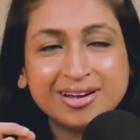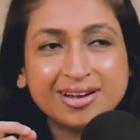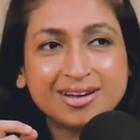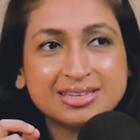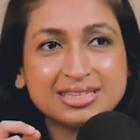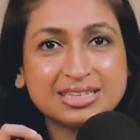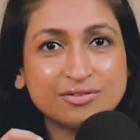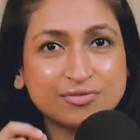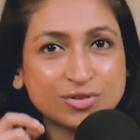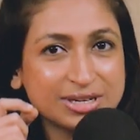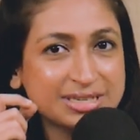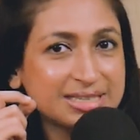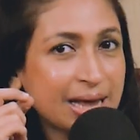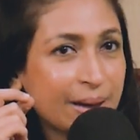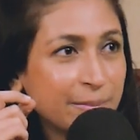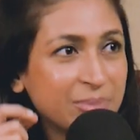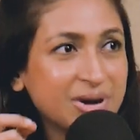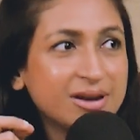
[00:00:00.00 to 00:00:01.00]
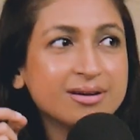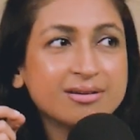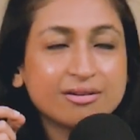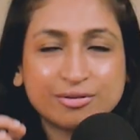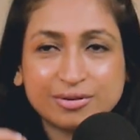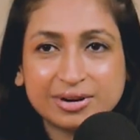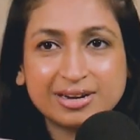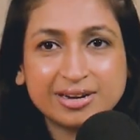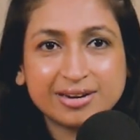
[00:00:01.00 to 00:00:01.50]
say for example a
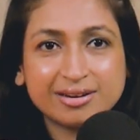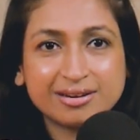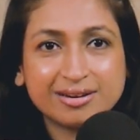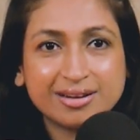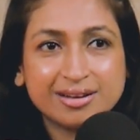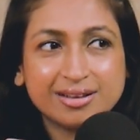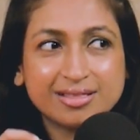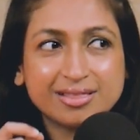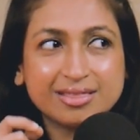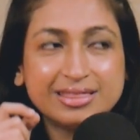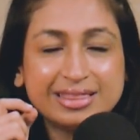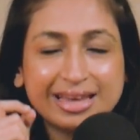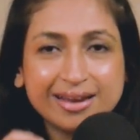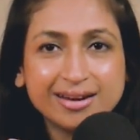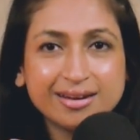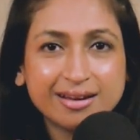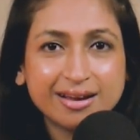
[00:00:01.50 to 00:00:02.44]
cricket, then